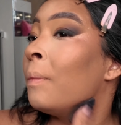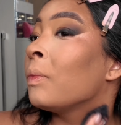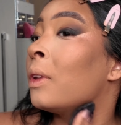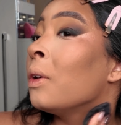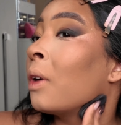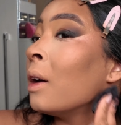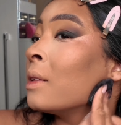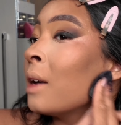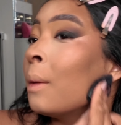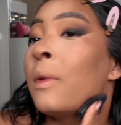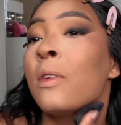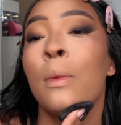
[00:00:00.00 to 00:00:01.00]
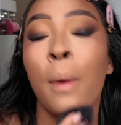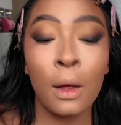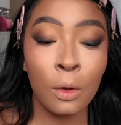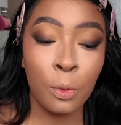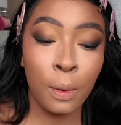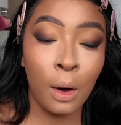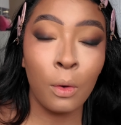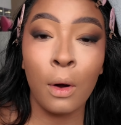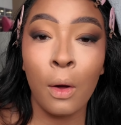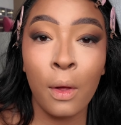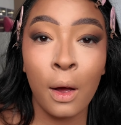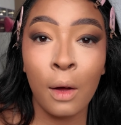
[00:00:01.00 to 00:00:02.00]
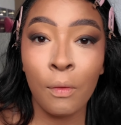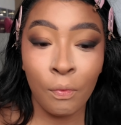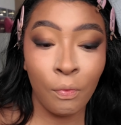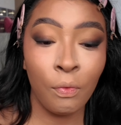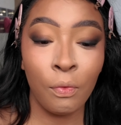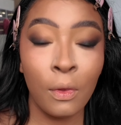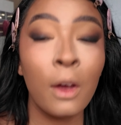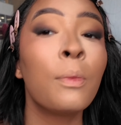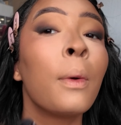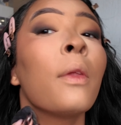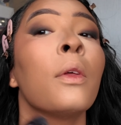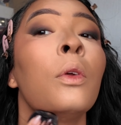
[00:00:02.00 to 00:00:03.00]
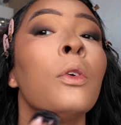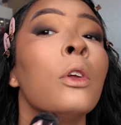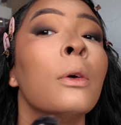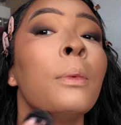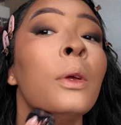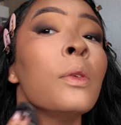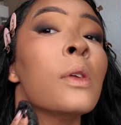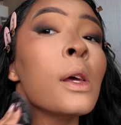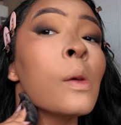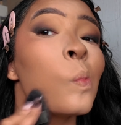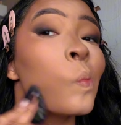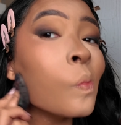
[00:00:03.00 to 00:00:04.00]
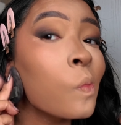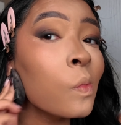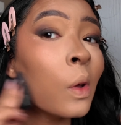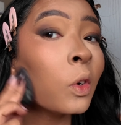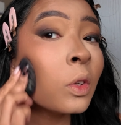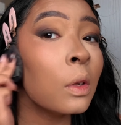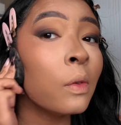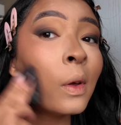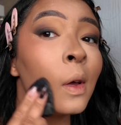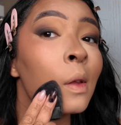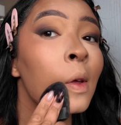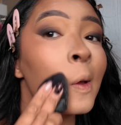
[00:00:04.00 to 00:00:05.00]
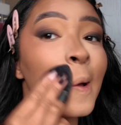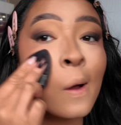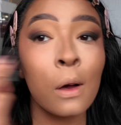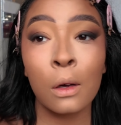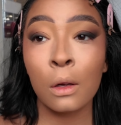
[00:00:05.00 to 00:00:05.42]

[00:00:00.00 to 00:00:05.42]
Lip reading: you can't tell me there's a better loose powder out there that is better than Huda Beauty. I just love it. Like, oh.